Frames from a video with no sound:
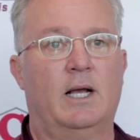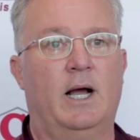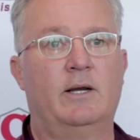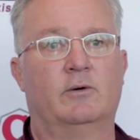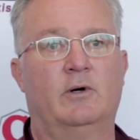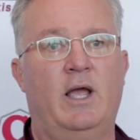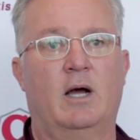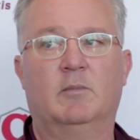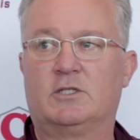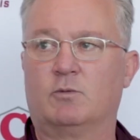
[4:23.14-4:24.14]
I don't know
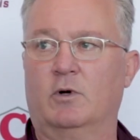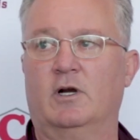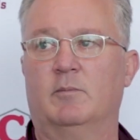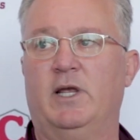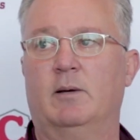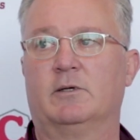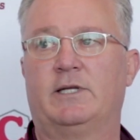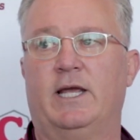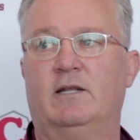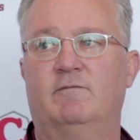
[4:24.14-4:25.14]
how much we're going to be able to
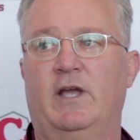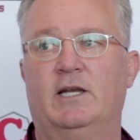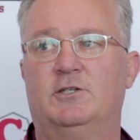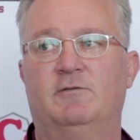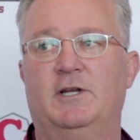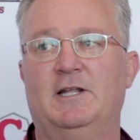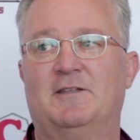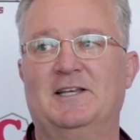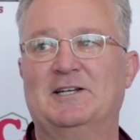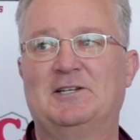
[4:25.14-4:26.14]
take advantage of
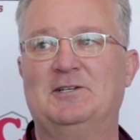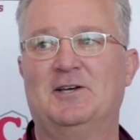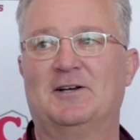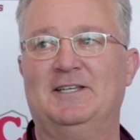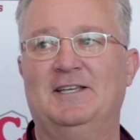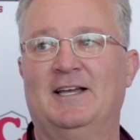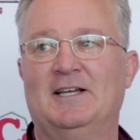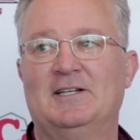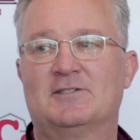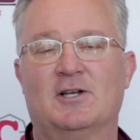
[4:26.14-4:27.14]
anything at Kentucky.
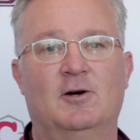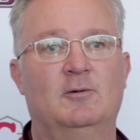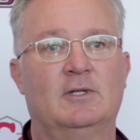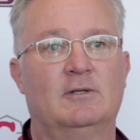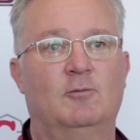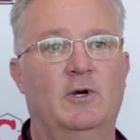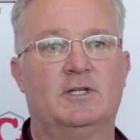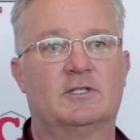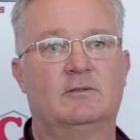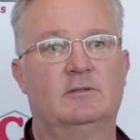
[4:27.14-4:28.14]
So we're
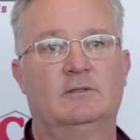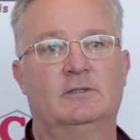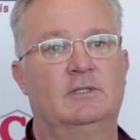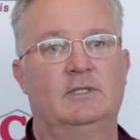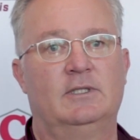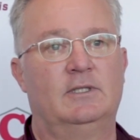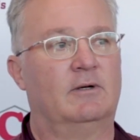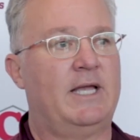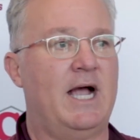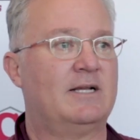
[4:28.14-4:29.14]
just, you
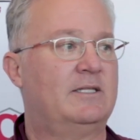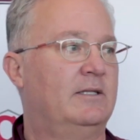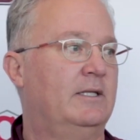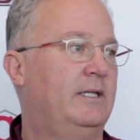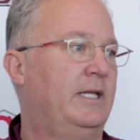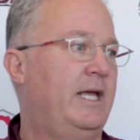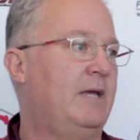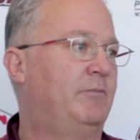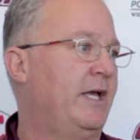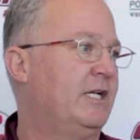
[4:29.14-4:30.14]
know, guys, the
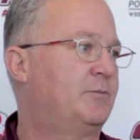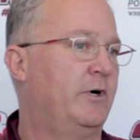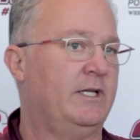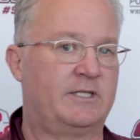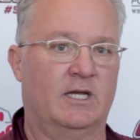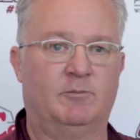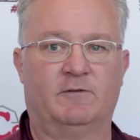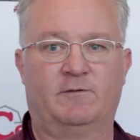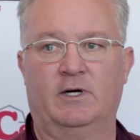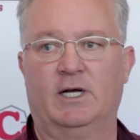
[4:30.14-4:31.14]
game plan's pretty
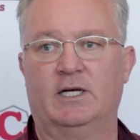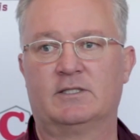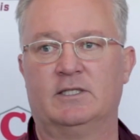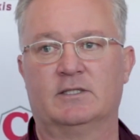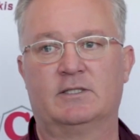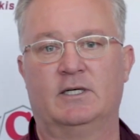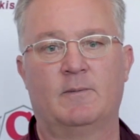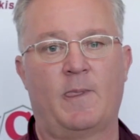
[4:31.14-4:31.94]
simple for us is,